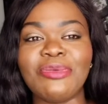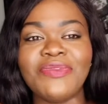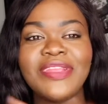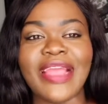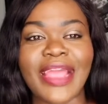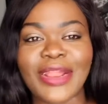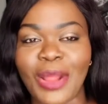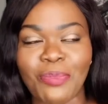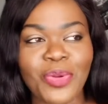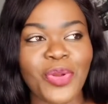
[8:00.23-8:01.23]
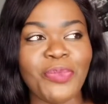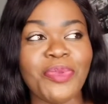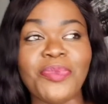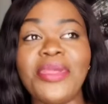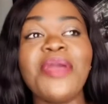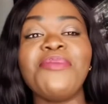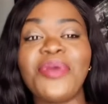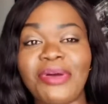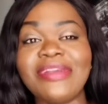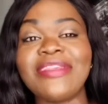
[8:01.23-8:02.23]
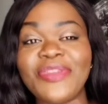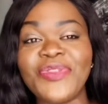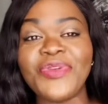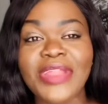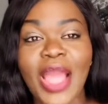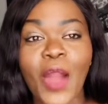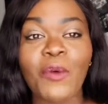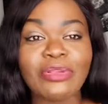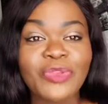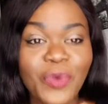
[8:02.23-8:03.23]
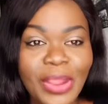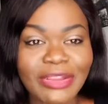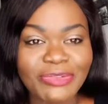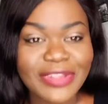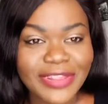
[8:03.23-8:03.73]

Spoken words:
rolled the jacket and put on me because he knew that I was going through